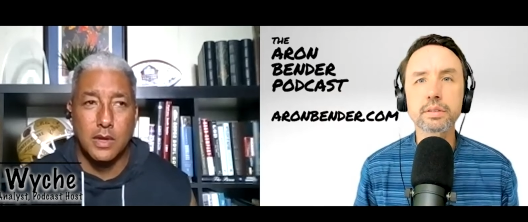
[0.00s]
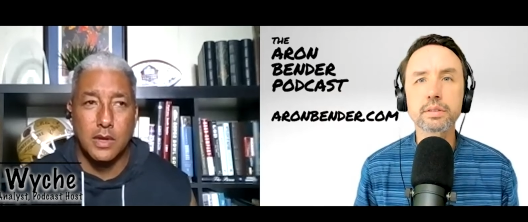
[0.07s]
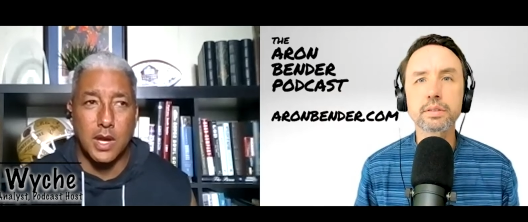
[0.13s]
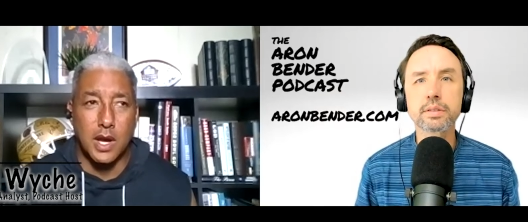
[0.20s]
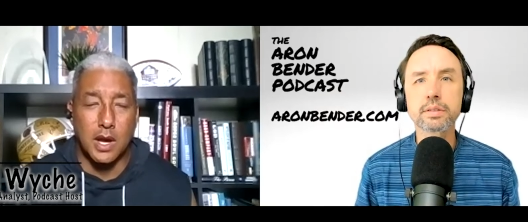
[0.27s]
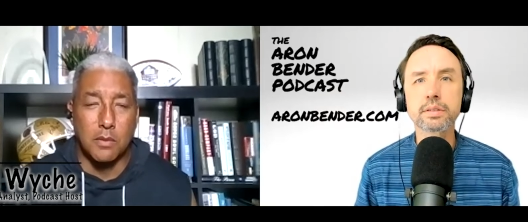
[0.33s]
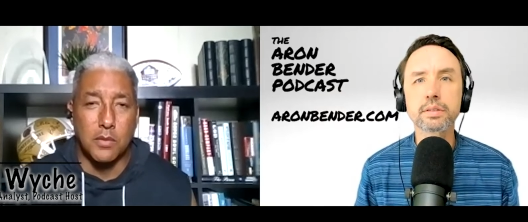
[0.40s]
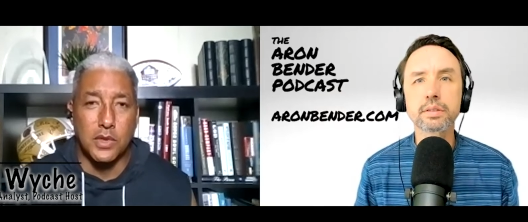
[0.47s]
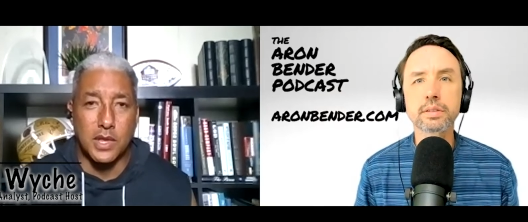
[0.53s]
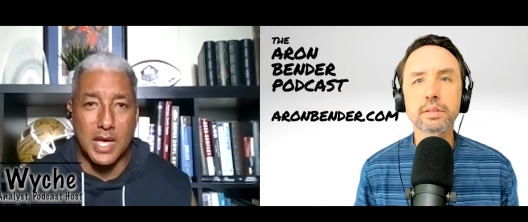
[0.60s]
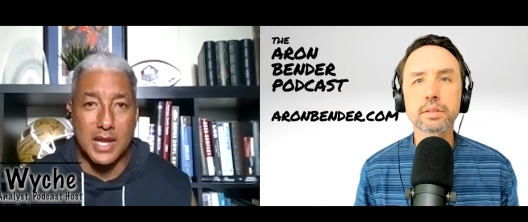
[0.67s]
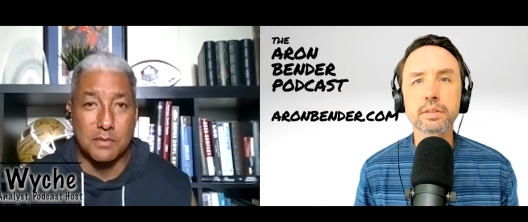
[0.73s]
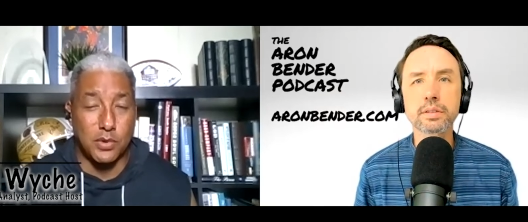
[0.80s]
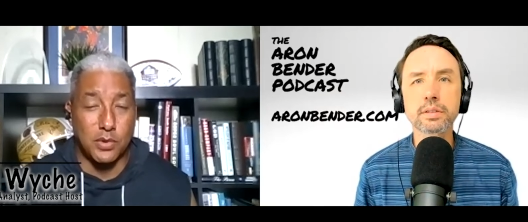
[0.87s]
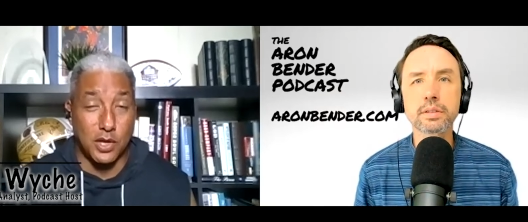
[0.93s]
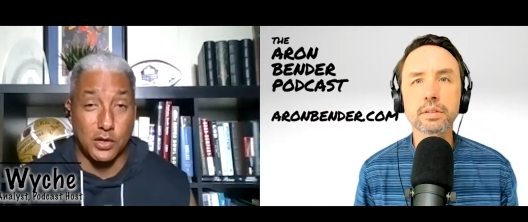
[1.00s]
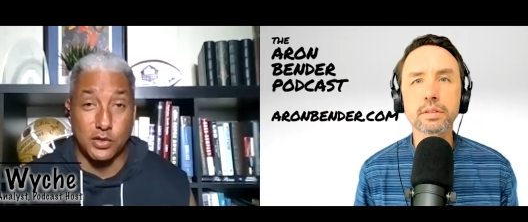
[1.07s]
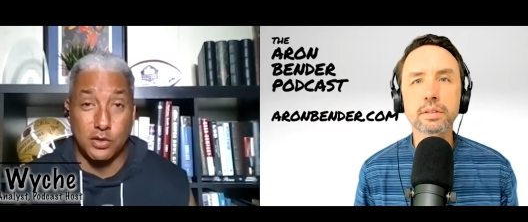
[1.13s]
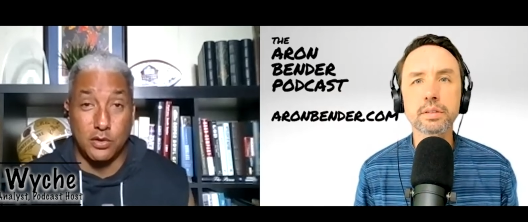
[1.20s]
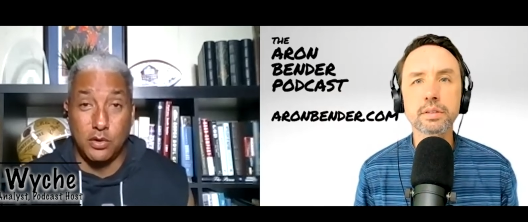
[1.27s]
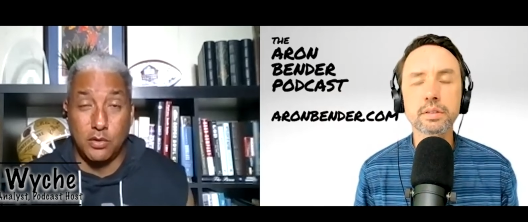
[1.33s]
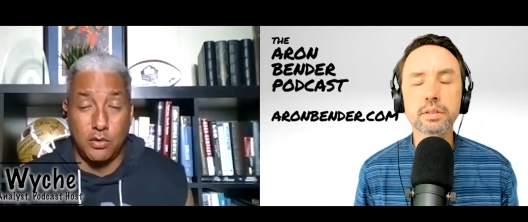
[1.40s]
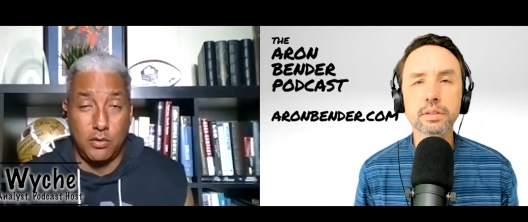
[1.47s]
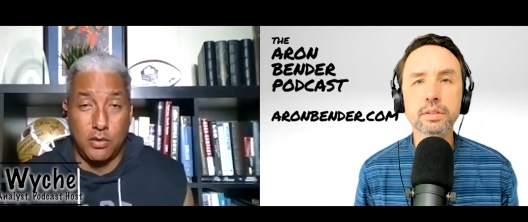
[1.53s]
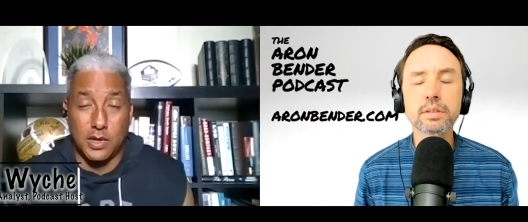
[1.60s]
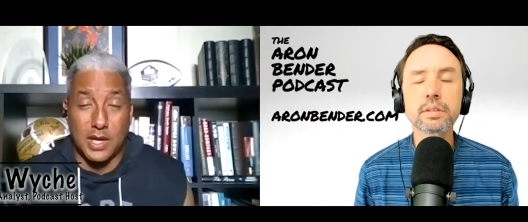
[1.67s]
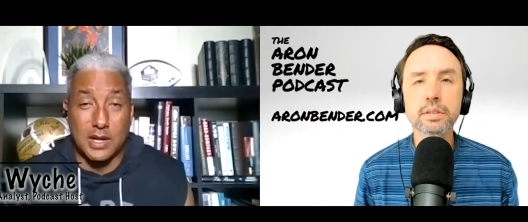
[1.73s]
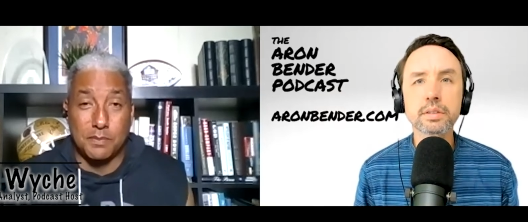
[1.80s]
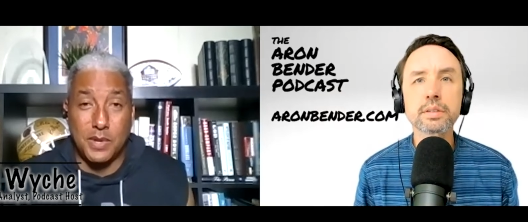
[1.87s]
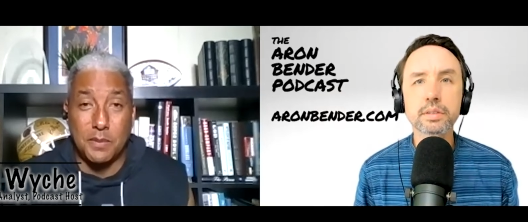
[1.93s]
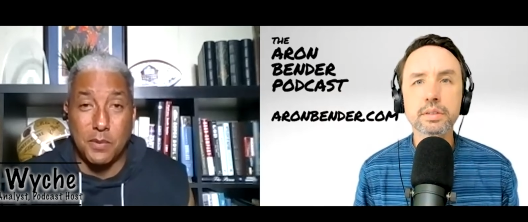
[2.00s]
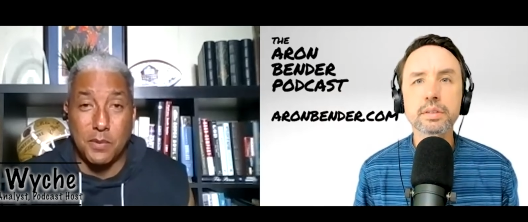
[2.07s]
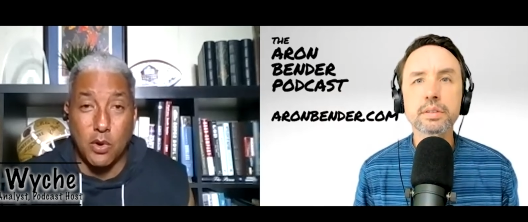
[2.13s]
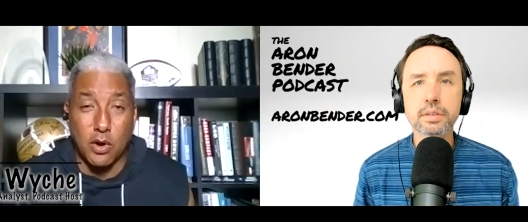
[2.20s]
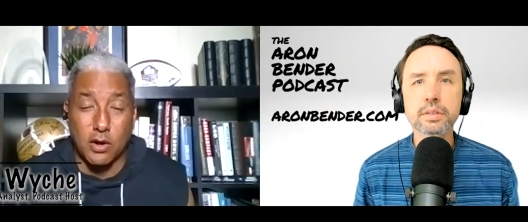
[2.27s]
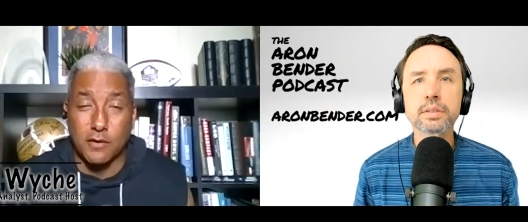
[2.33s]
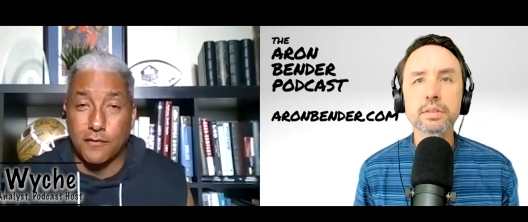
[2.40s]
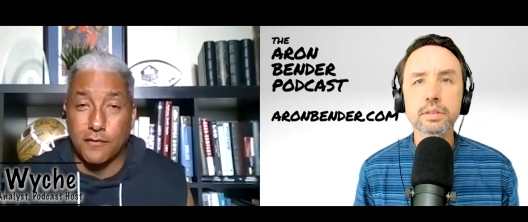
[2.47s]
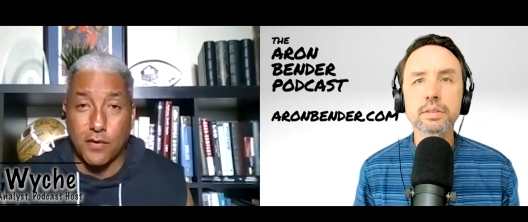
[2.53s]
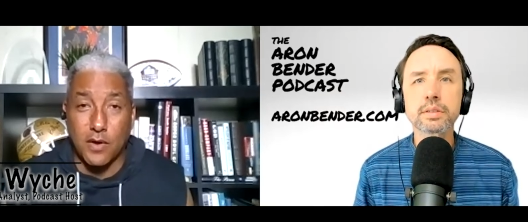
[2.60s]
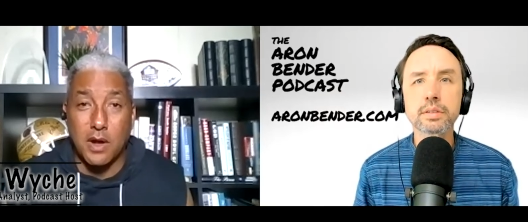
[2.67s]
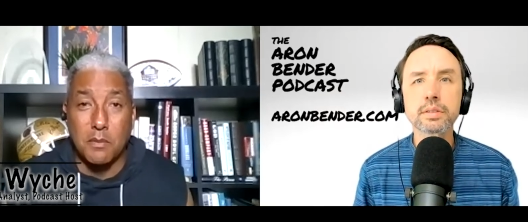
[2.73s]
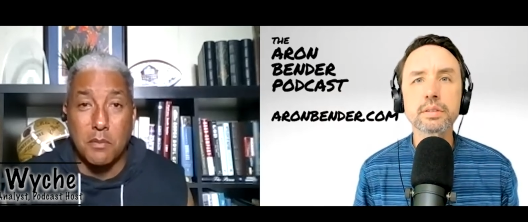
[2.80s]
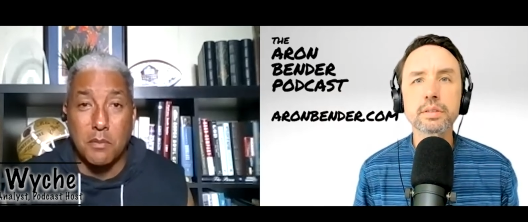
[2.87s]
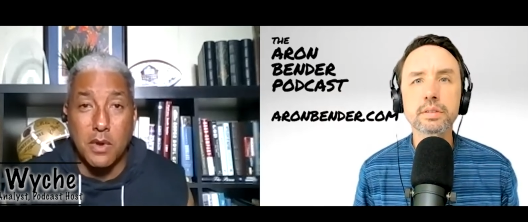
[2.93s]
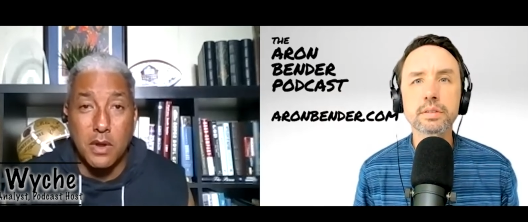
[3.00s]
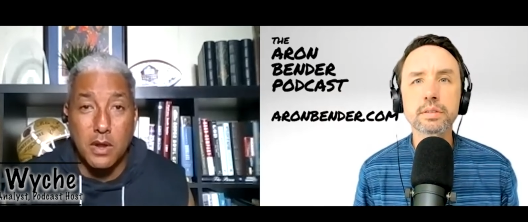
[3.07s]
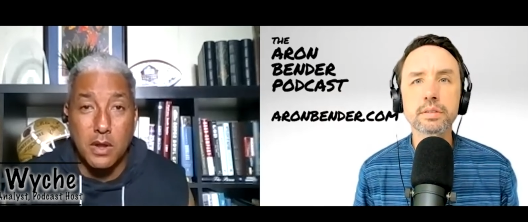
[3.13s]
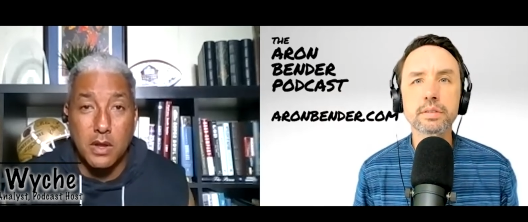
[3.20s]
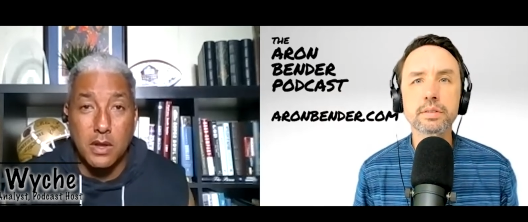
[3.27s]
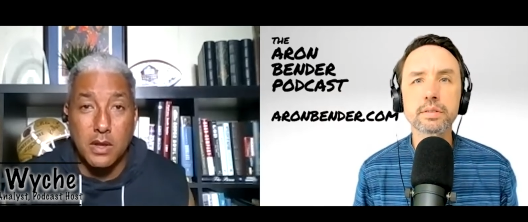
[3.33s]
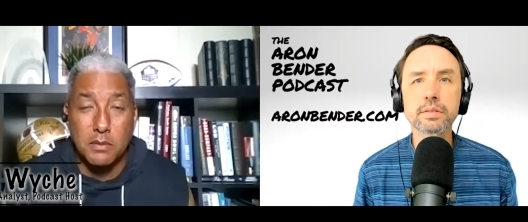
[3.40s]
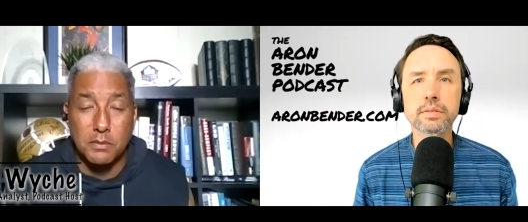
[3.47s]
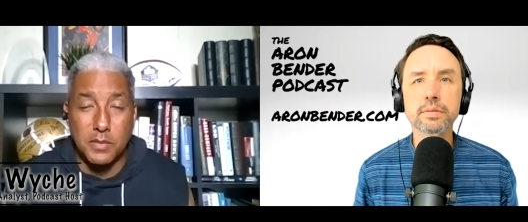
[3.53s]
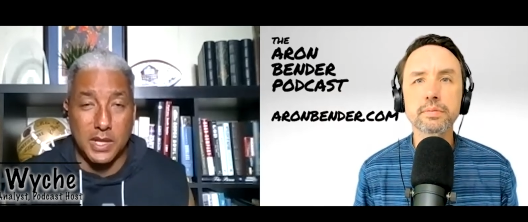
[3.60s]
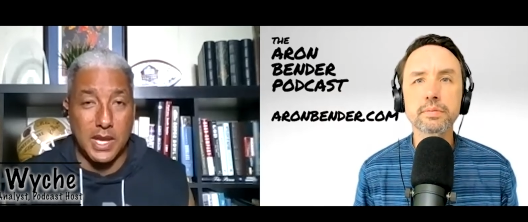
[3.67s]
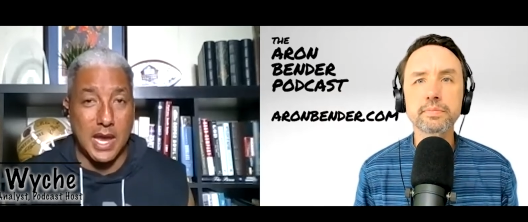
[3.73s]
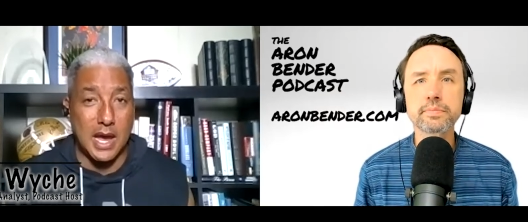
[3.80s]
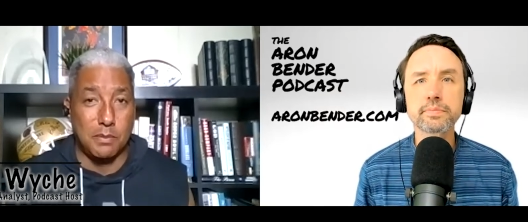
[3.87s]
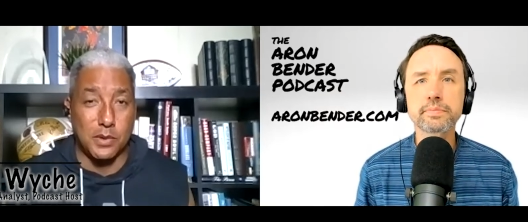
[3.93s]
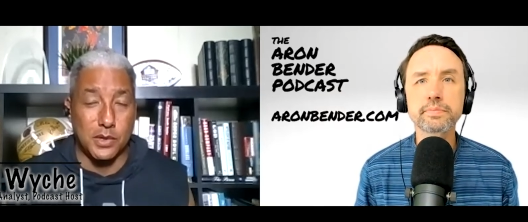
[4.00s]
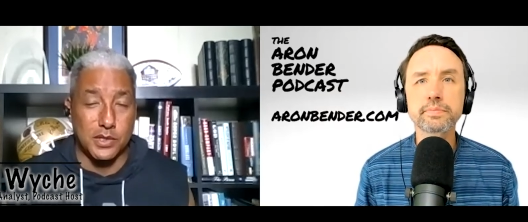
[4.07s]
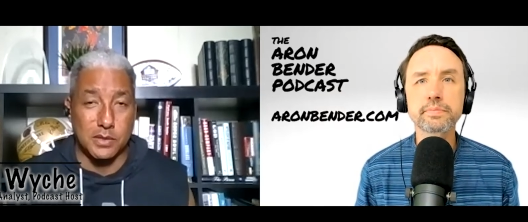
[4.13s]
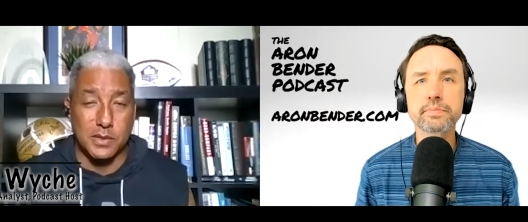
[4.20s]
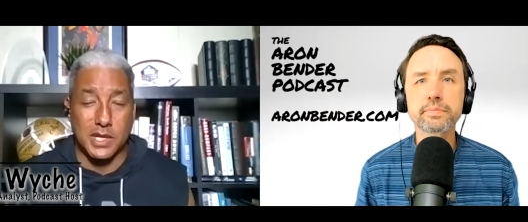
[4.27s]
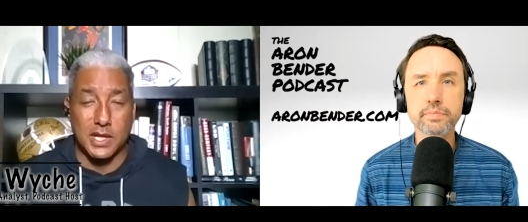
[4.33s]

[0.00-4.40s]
Speaker 1: um, with a lot of players who, who, a lot of people who aren't from Minneapolis.